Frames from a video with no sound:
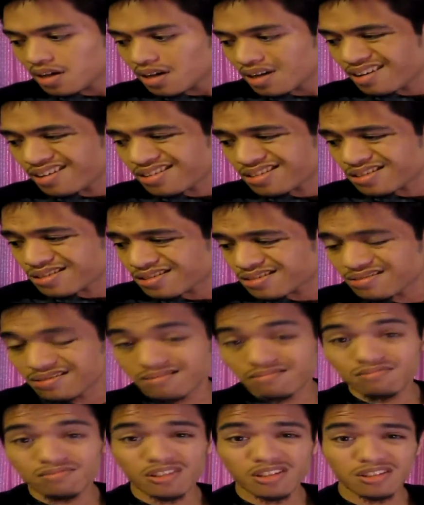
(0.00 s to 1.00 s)
And it's
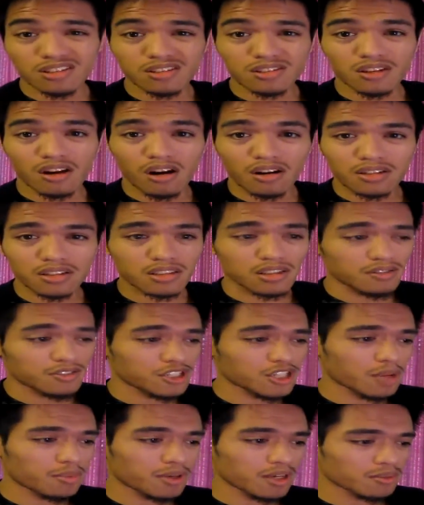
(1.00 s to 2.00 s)
this is honestly
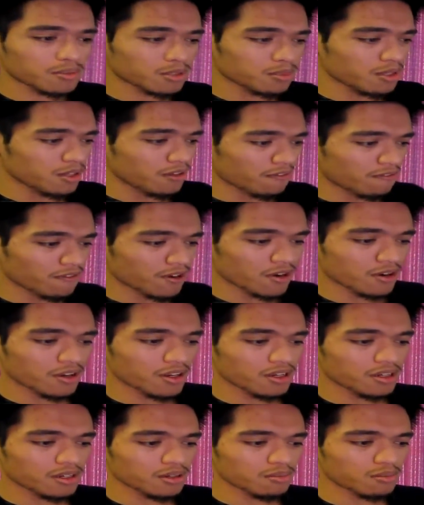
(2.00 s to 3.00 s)
shaping up to be a
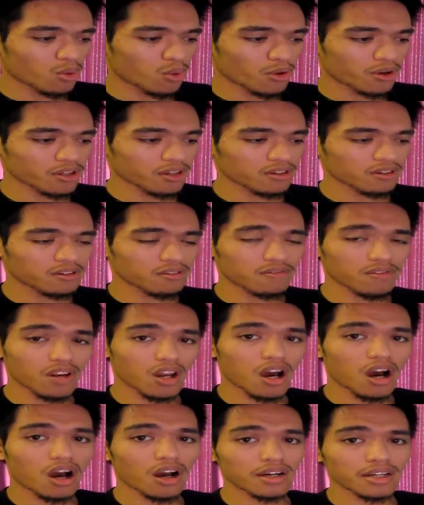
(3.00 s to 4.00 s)
very boring
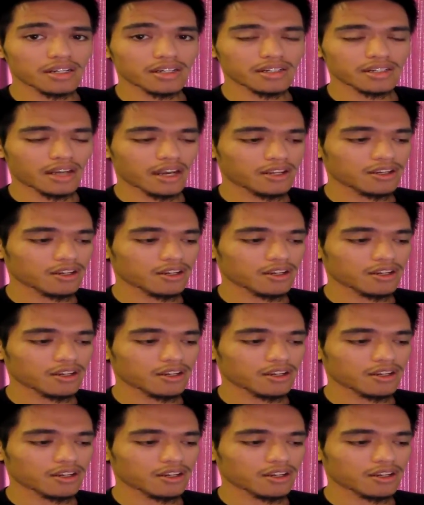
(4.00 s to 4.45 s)
vlog, I